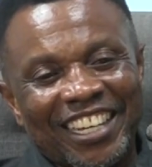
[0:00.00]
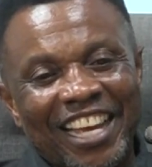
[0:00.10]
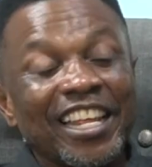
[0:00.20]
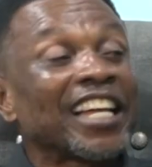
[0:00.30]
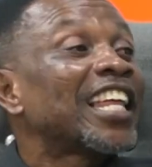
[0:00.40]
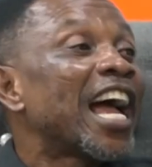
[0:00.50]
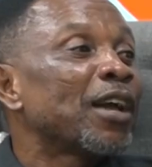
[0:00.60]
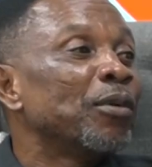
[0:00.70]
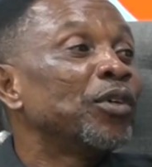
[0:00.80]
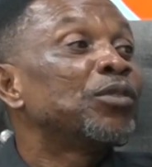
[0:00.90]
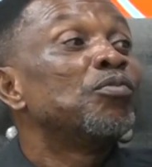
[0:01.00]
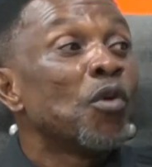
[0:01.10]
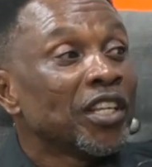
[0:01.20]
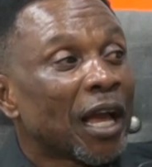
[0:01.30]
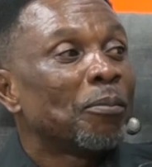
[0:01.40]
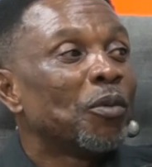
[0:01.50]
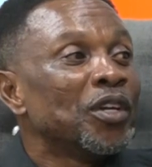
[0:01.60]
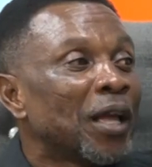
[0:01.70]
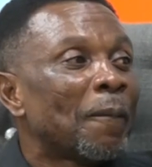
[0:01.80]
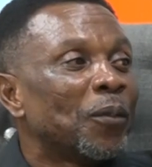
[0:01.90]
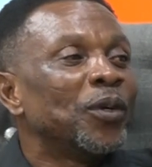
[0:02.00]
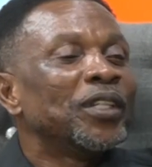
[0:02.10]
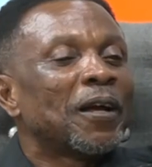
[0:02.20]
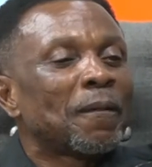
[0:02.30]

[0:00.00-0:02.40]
and you're arguing with Brunya.